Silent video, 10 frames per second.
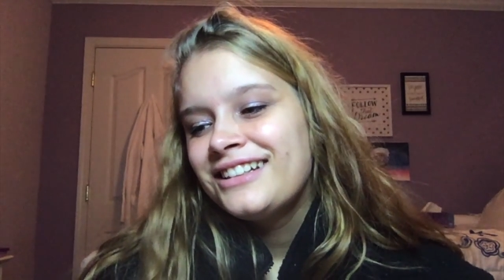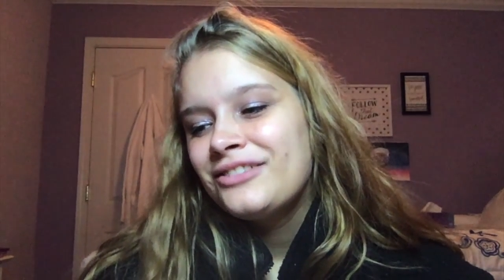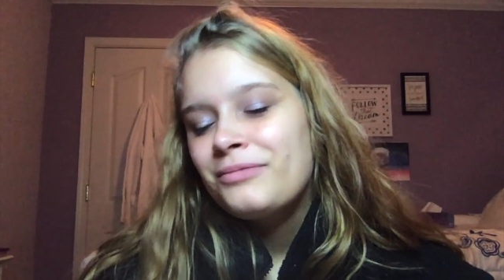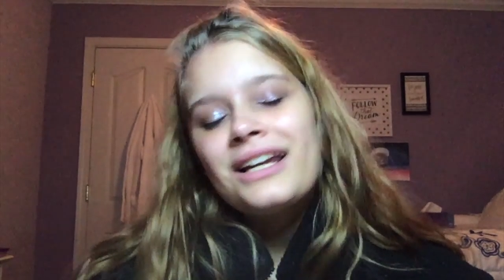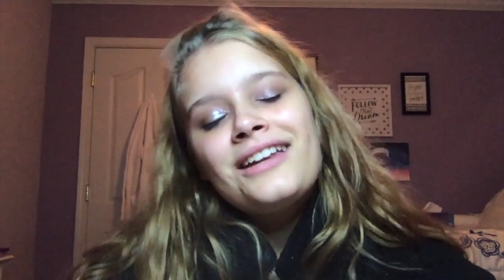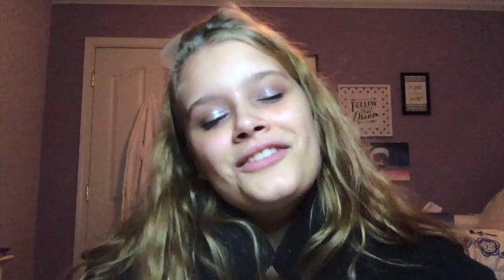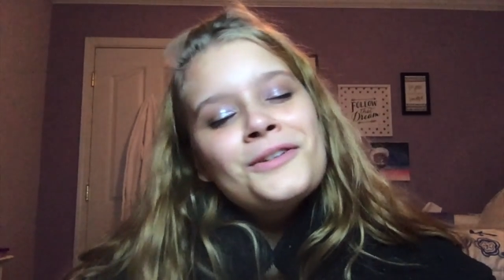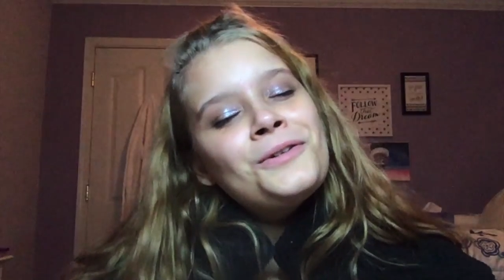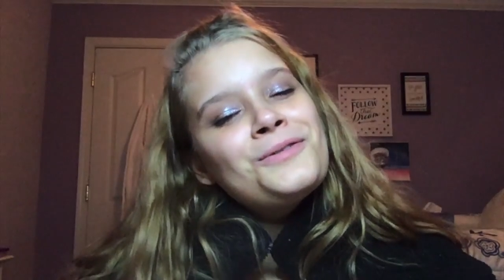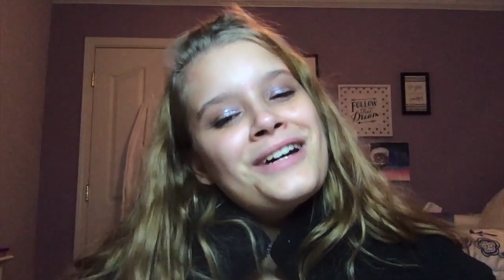But I love the
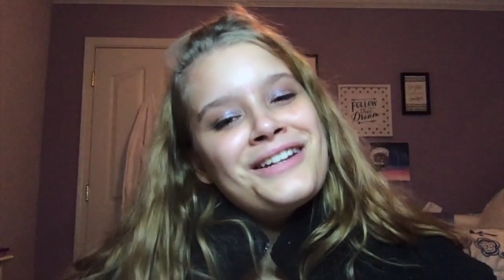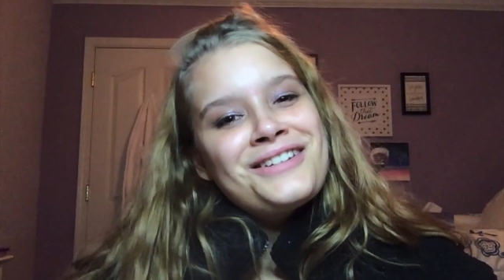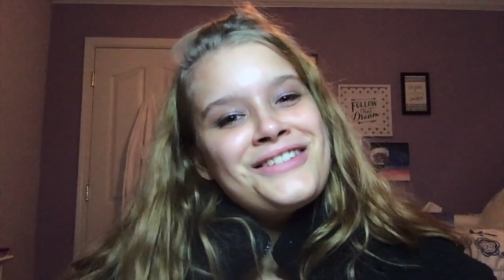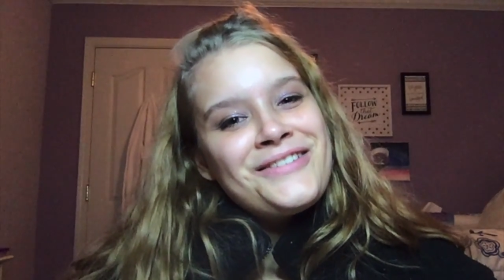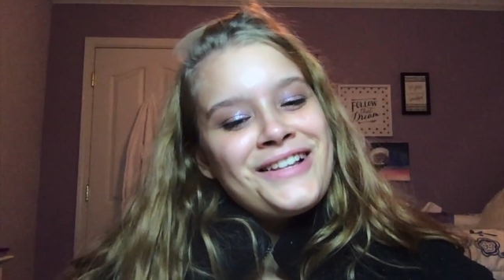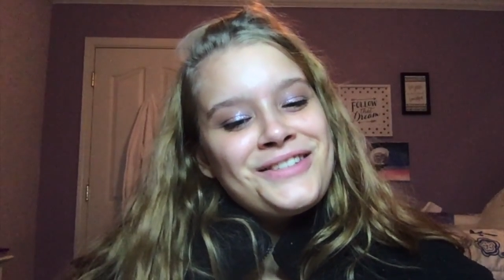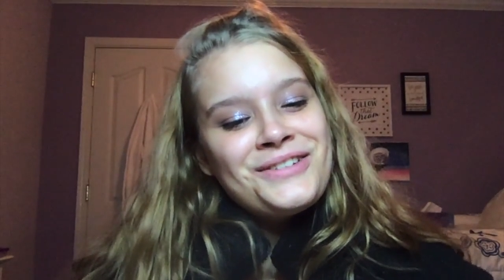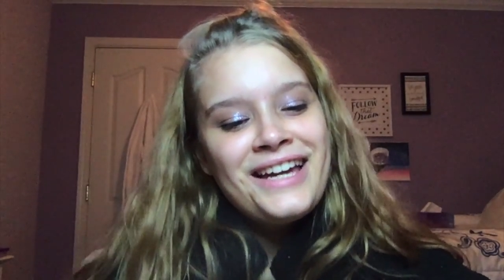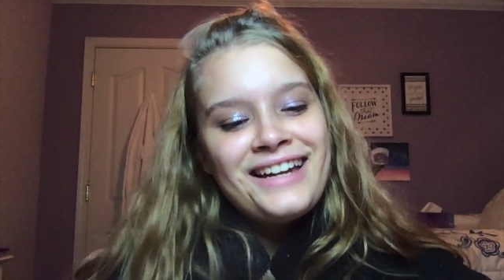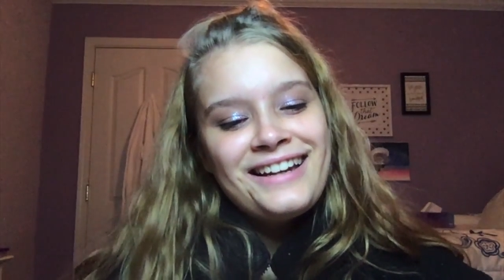cold weather, so that's
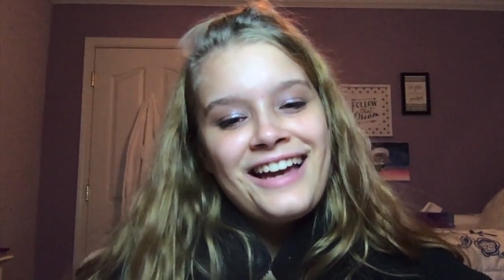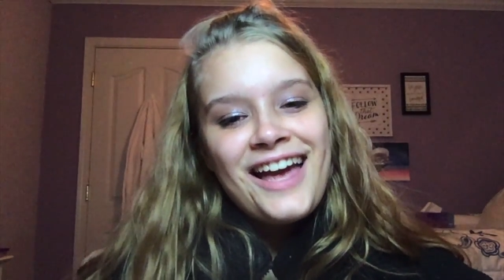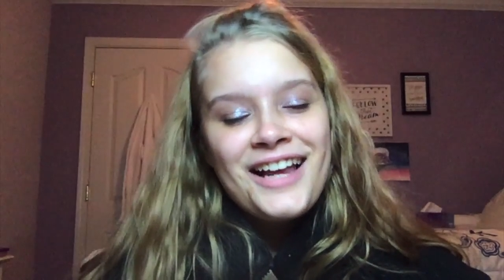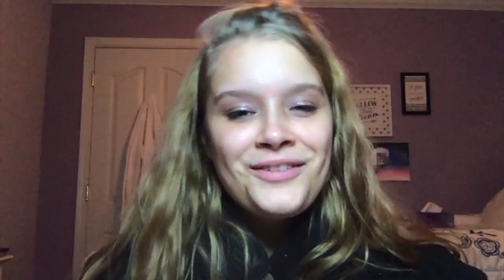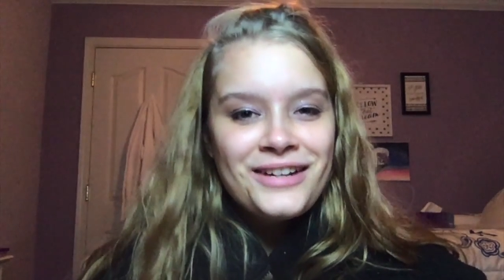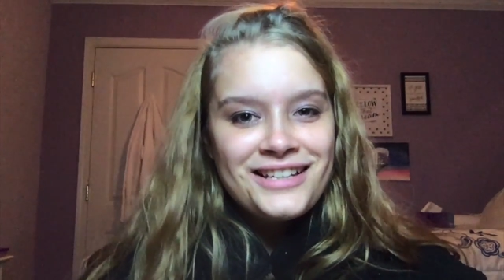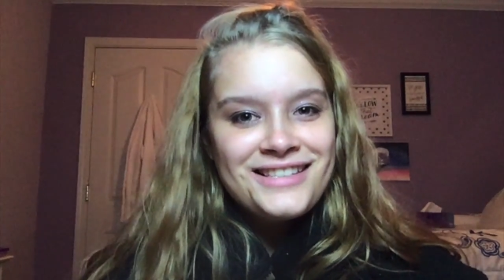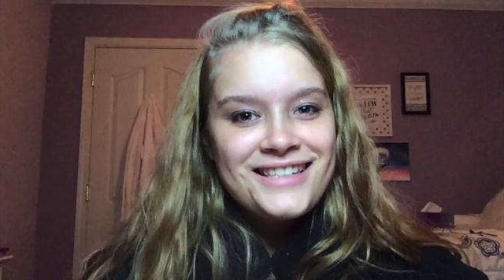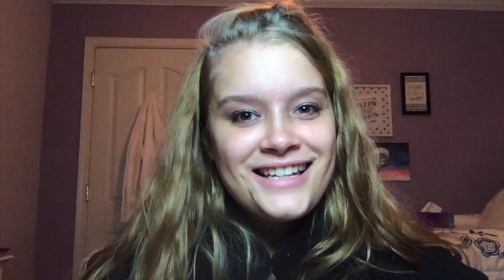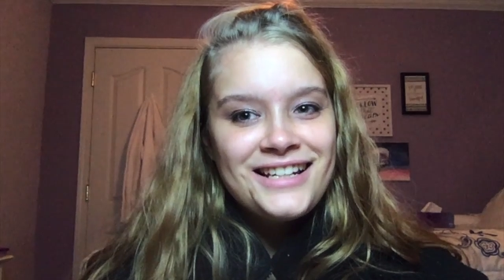okay.
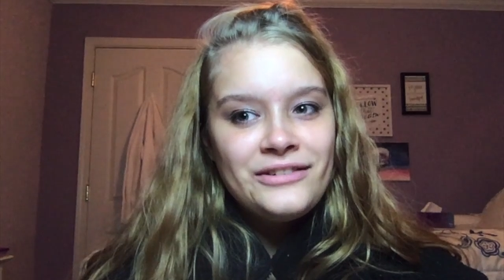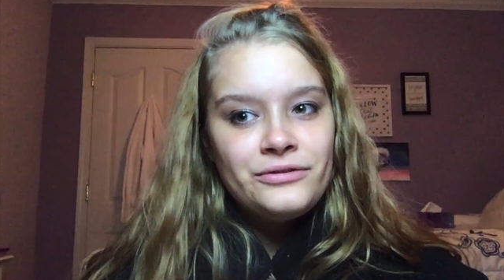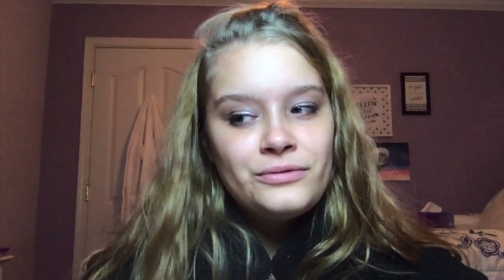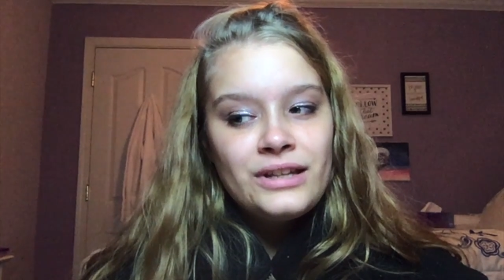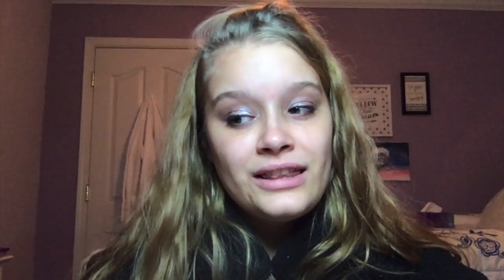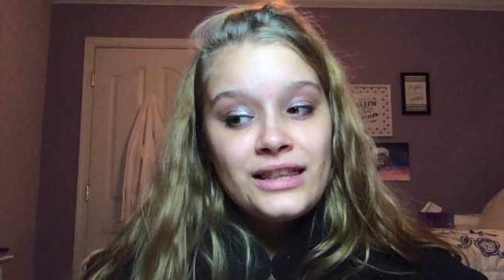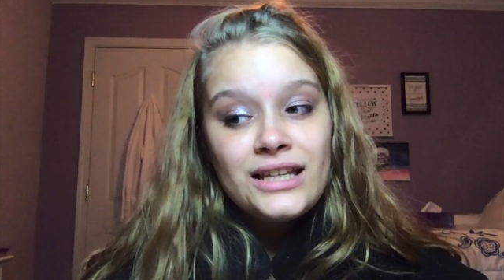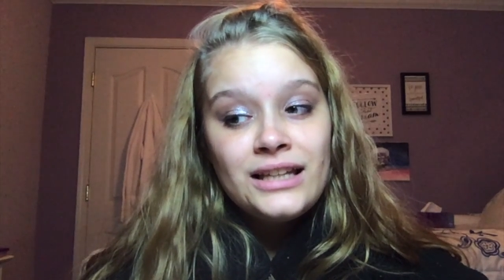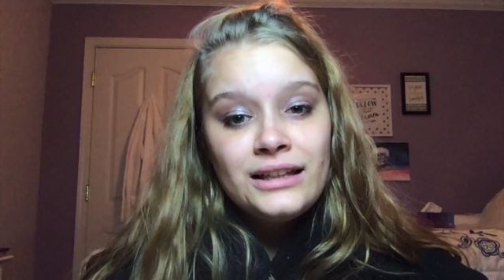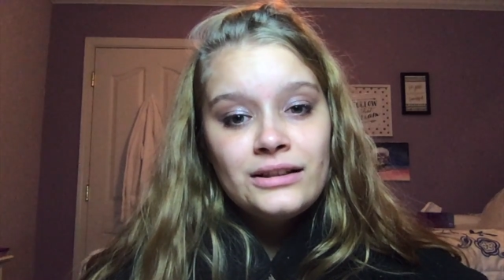Anyways, enough with
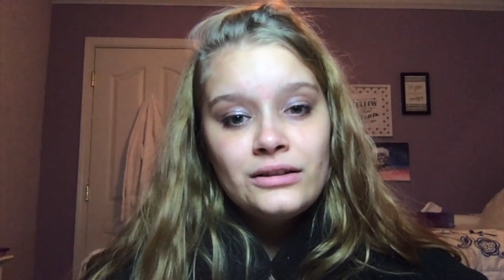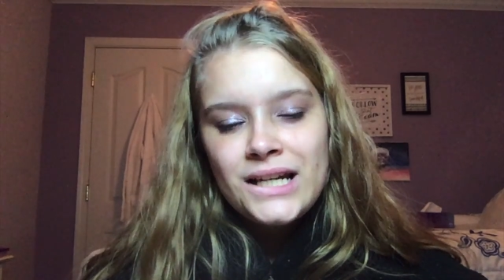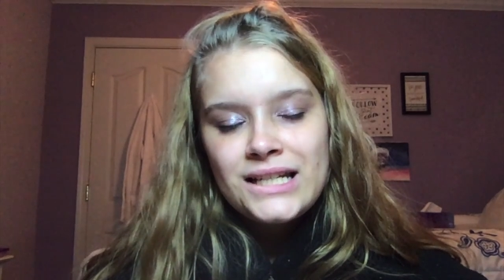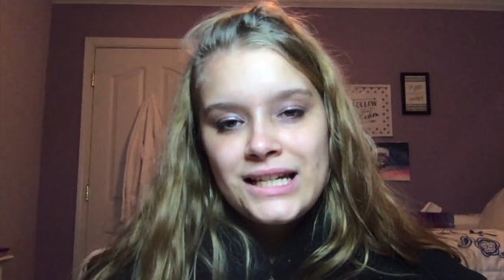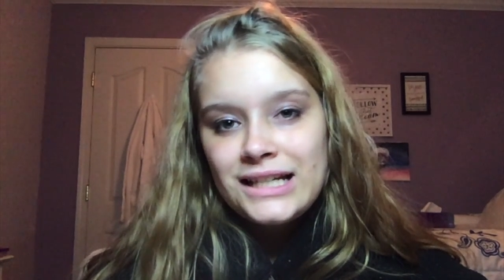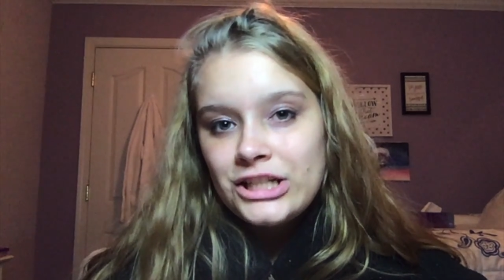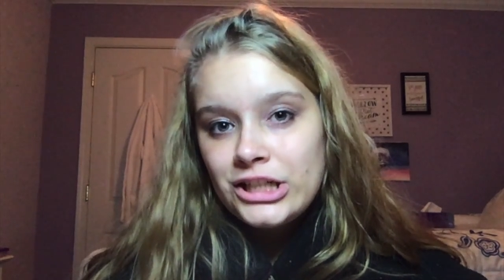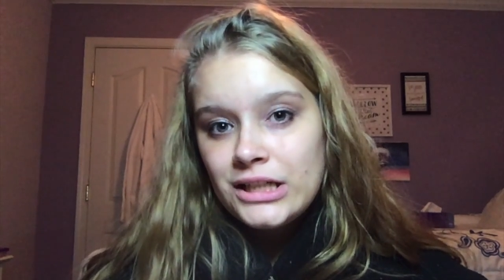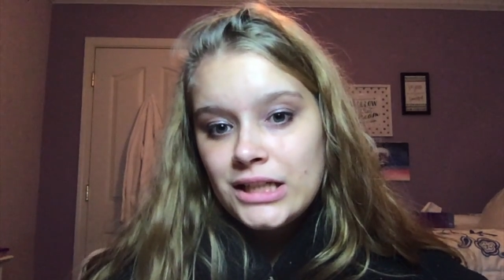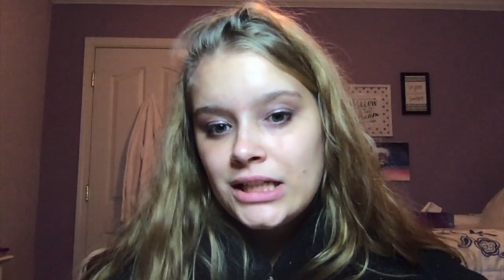the little
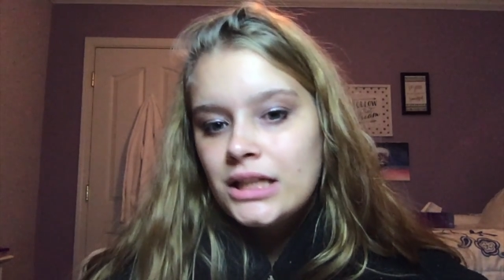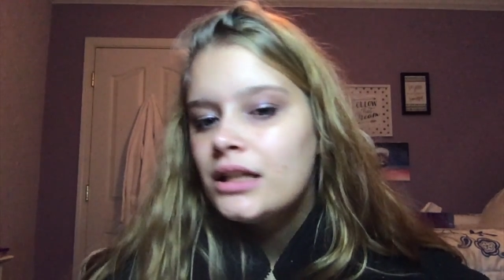tangent.